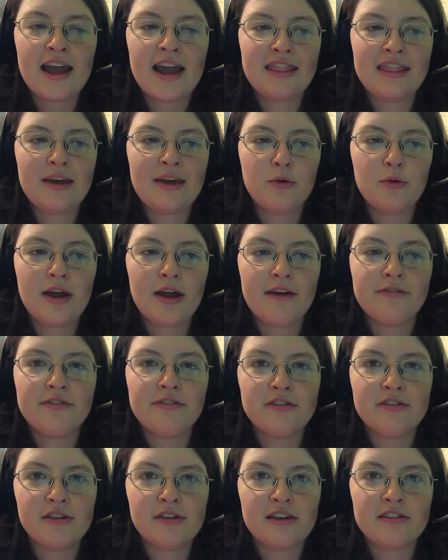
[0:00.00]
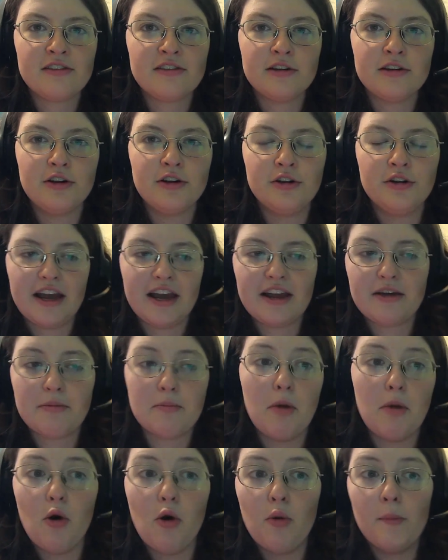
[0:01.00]
and they would have this nice little like
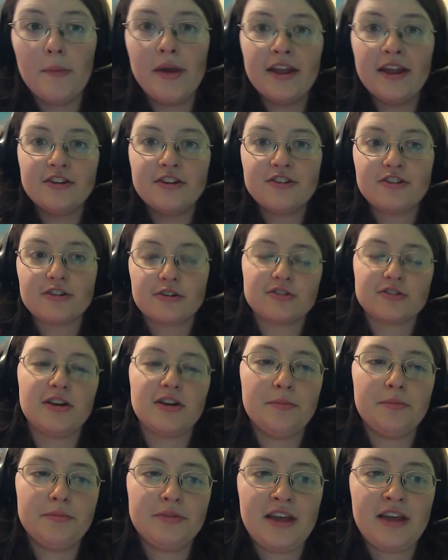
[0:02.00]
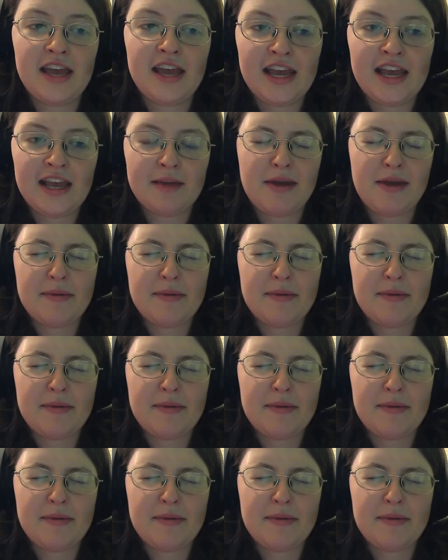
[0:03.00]
moment or something.